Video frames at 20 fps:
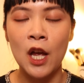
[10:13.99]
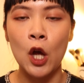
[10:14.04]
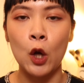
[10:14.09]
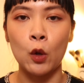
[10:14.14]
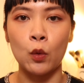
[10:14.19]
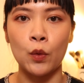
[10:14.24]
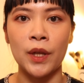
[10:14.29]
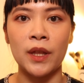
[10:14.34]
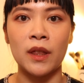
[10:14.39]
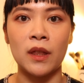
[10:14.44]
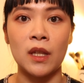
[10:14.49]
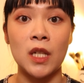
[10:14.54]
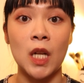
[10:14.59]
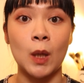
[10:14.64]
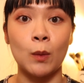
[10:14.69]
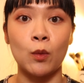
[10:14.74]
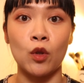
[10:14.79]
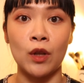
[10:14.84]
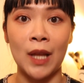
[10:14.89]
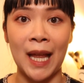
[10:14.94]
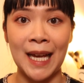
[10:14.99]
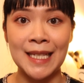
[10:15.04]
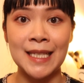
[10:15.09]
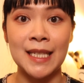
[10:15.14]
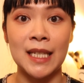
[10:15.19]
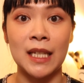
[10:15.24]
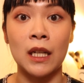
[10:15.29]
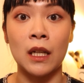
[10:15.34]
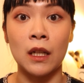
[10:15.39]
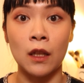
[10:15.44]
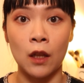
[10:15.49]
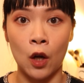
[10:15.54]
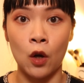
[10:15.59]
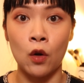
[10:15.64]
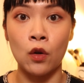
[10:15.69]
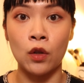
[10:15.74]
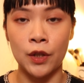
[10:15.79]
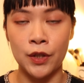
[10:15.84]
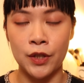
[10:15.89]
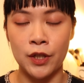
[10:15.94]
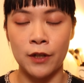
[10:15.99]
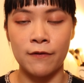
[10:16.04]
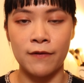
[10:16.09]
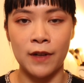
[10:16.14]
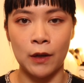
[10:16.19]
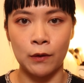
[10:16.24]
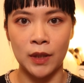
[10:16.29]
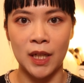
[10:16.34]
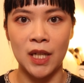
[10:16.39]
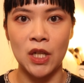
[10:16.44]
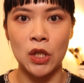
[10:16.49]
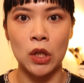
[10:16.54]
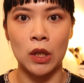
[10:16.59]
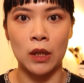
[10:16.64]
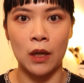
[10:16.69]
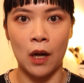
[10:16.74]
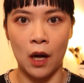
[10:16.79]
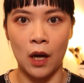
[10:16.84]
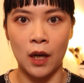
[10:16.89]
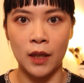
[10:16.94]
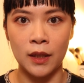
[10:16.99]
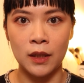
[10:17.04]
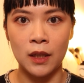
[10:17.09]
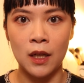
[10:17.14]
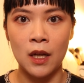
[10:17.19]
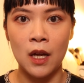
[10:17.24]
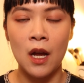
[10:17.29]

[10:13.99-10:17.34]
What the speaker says: with the Double Lasting Glow Cushion Foundation on.